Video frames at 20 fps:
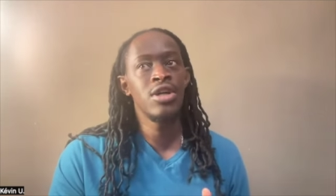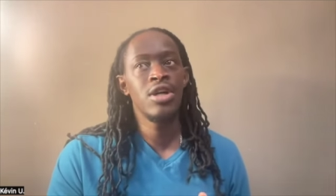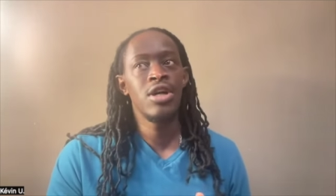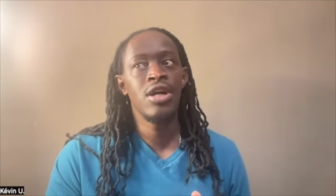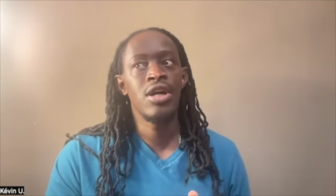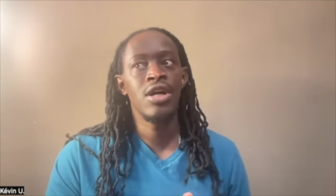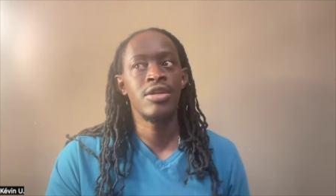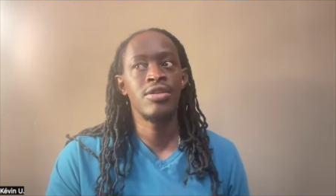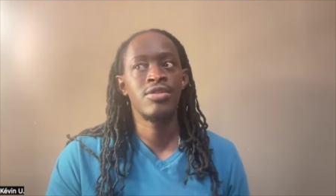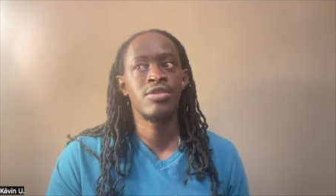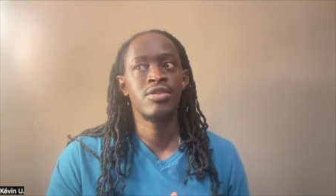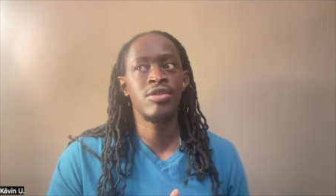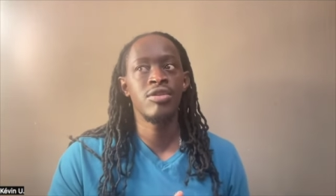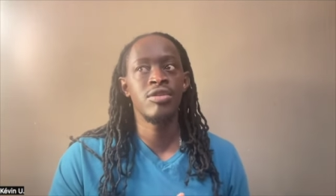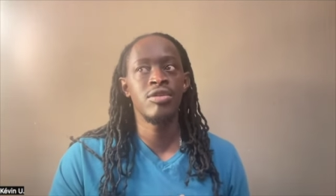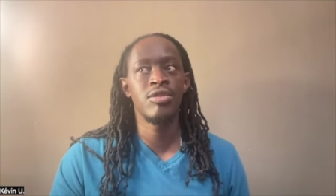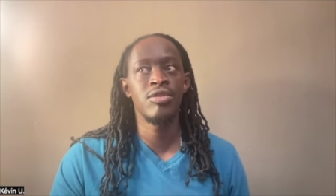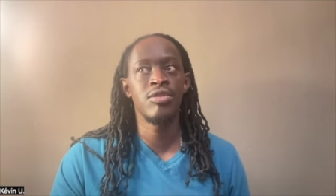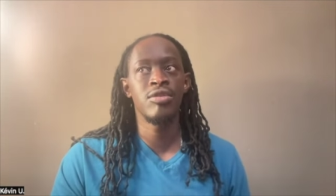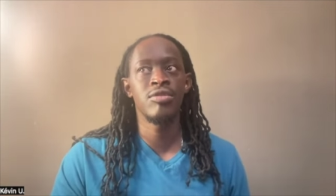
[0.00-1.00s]
and
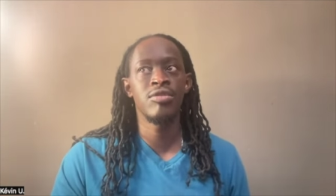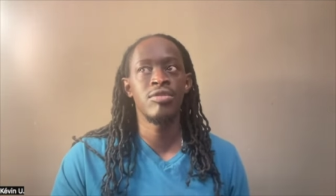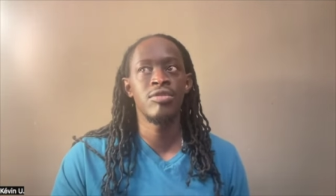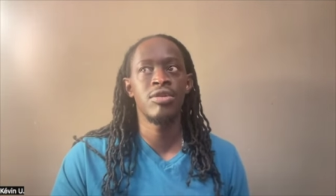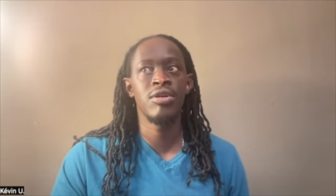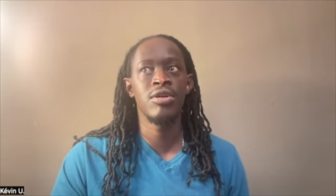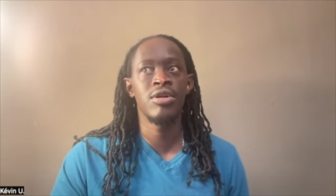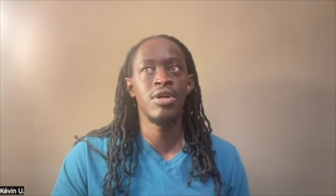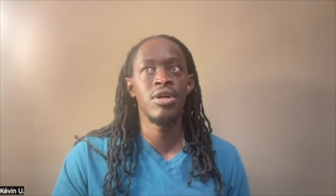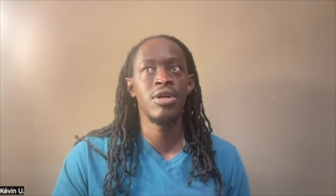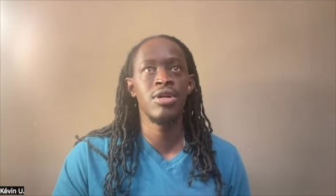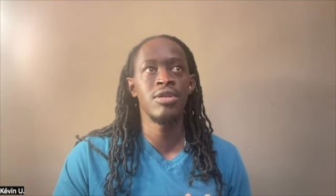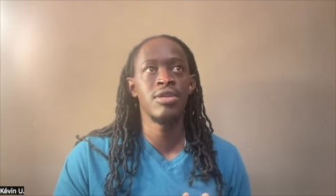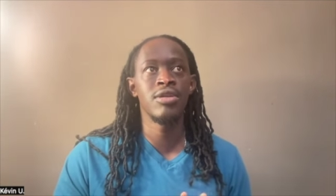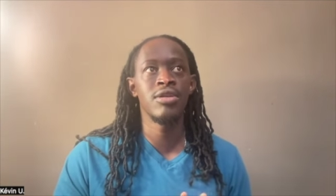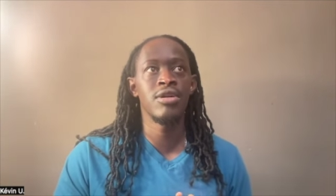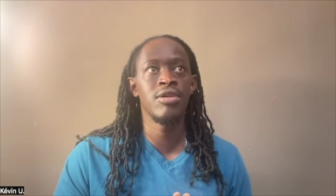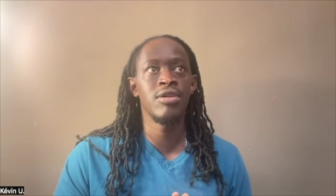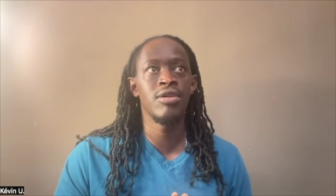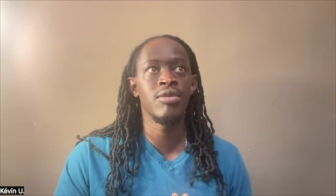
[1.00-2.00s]
so you
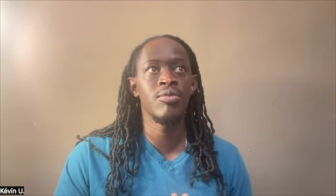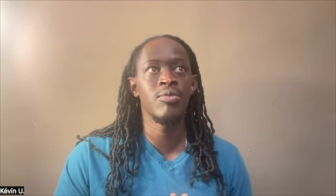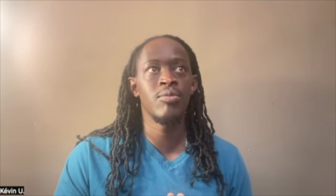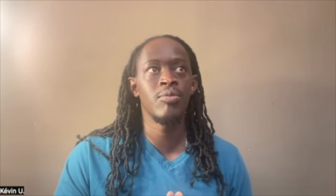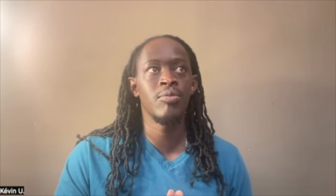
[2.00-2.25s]
know,